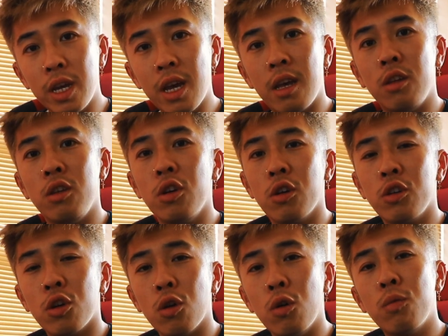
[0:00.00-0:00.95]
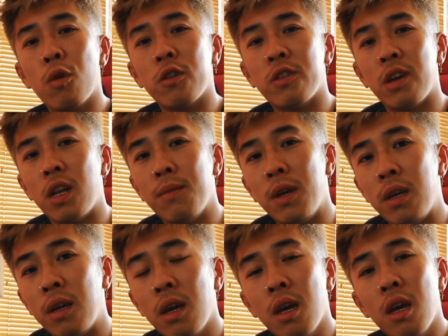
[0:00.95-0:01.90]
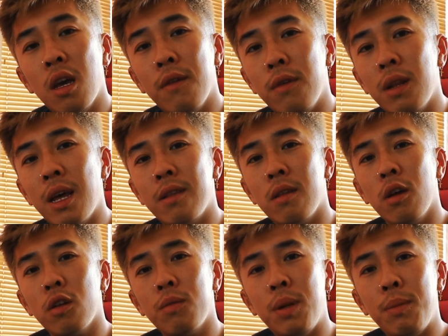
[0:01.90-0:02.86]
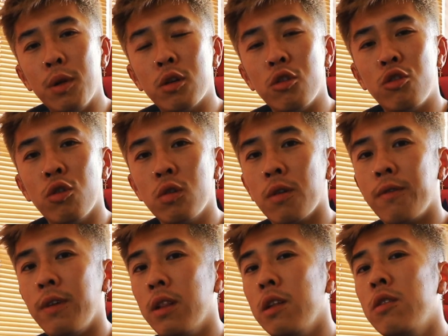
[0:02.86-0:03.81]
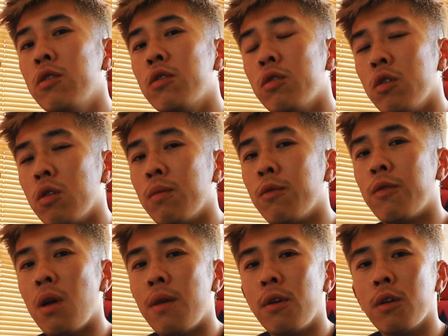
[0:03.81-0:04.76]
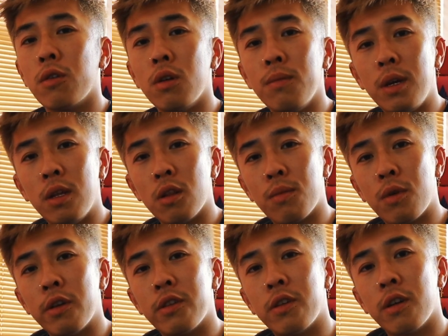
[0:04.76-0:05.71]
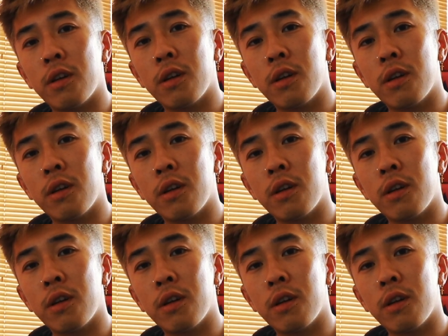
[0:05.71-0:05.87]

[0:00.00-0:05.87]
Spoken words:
yeah, you're your own worst enemy. If you let other people control your feelings, you're forever gonna be their prisoner.